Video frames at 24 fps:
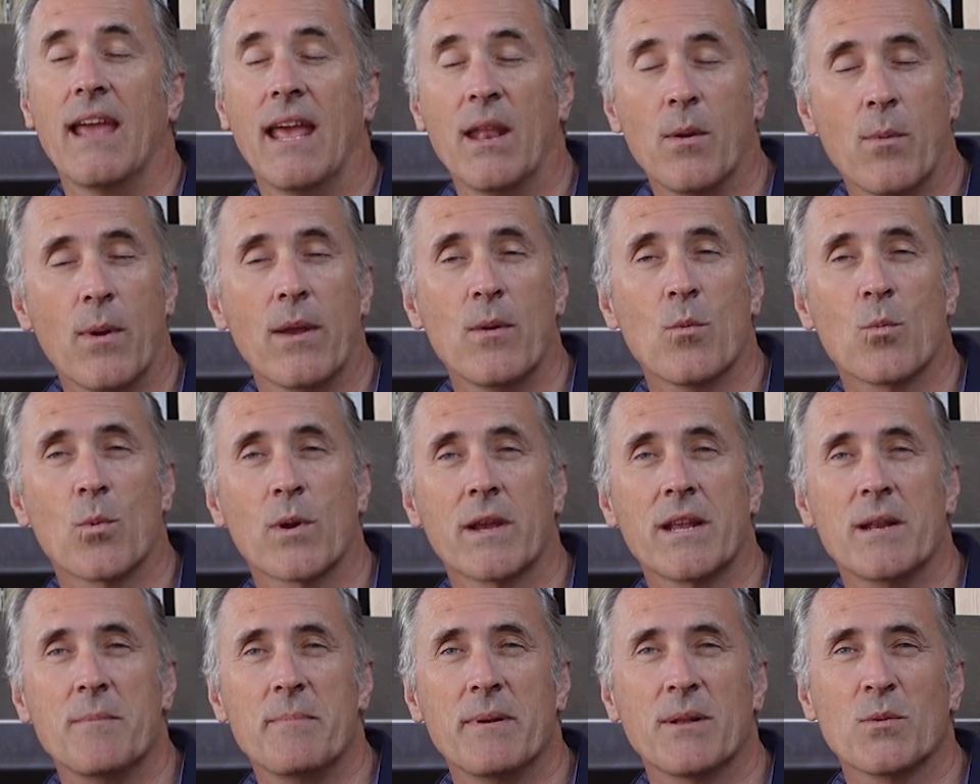Anyway,
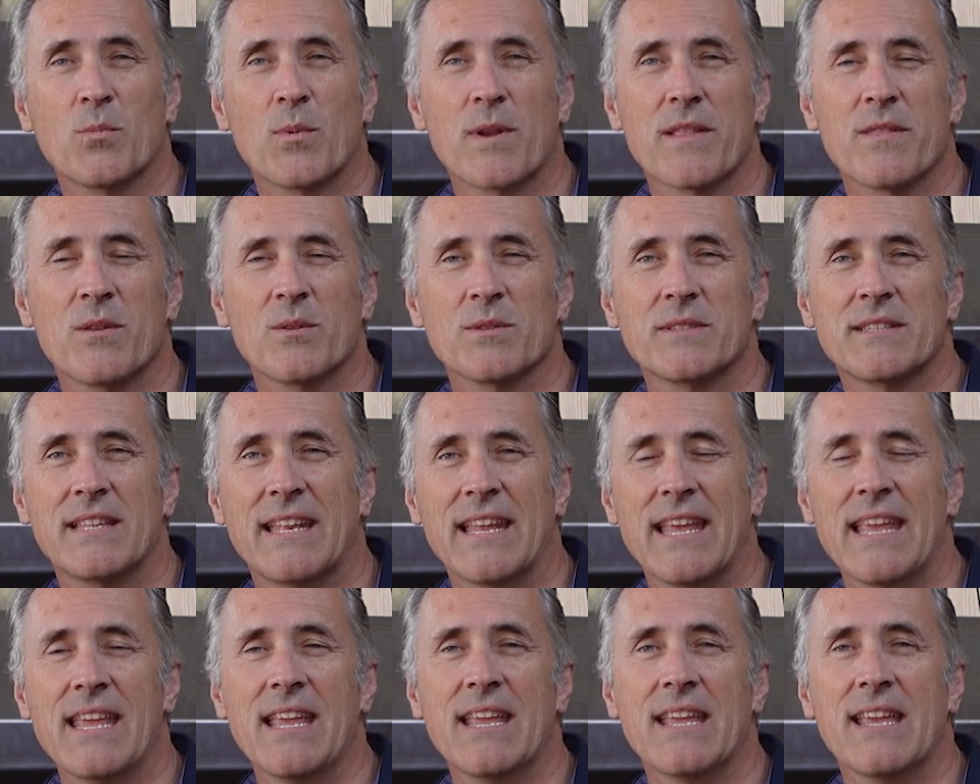we're going to build one of those
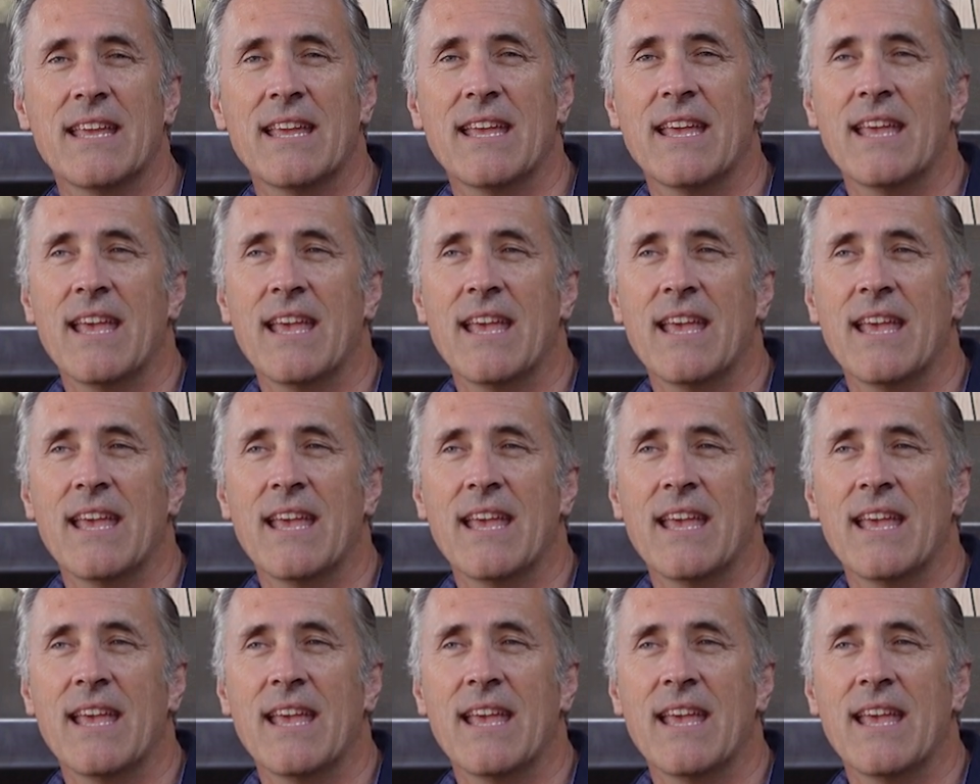today.